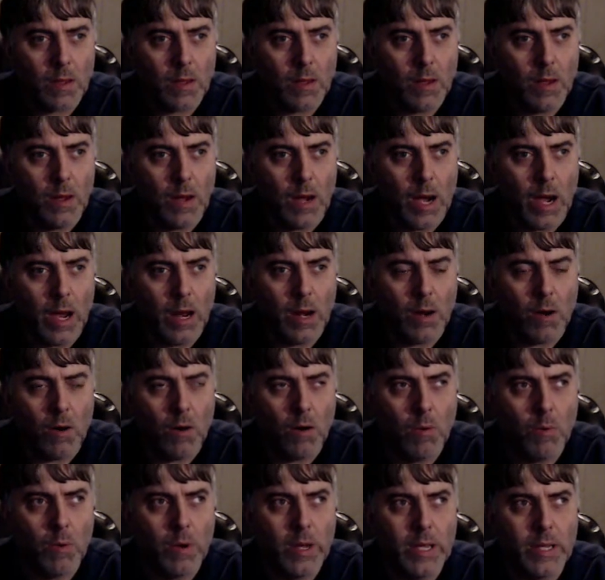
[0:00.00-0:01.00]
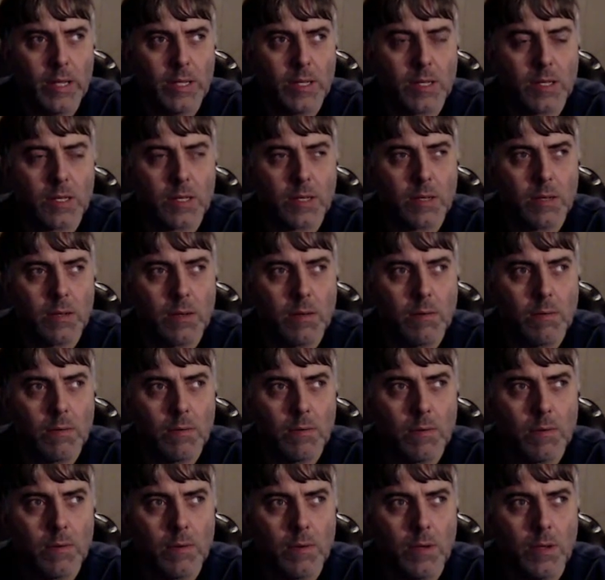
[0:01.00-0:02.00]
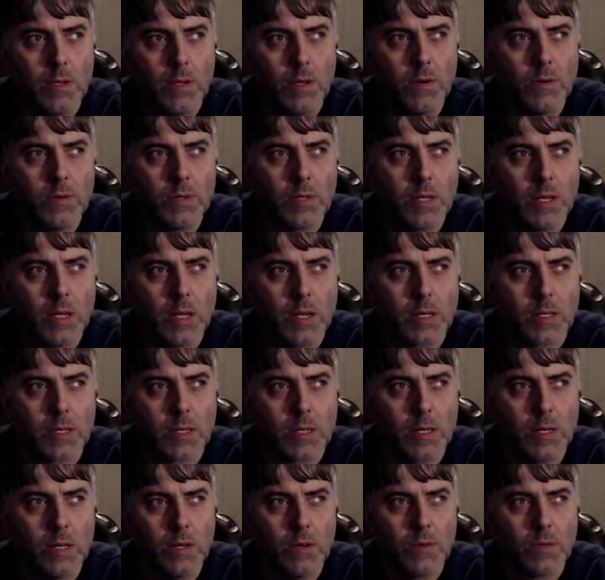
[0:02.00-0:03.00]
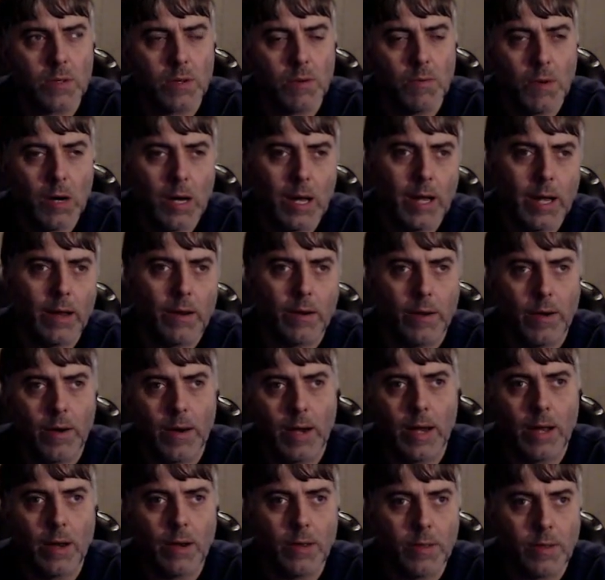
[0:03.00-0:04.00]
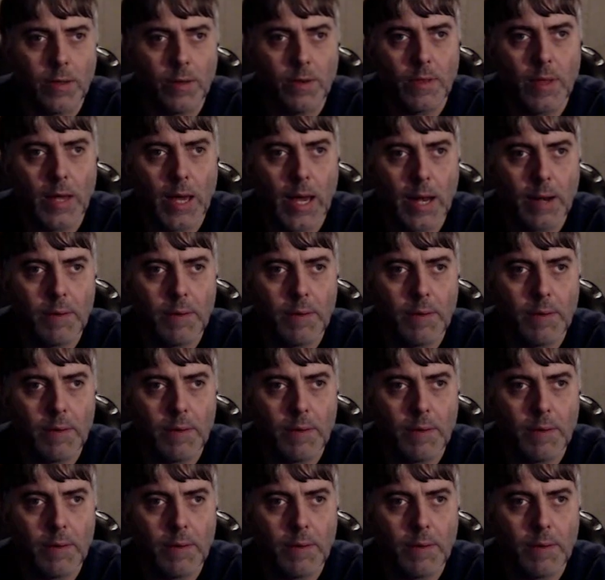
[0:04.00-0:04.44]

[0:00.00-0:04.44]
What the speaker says: I'd always use the excuse of, well, I don't know how to do that.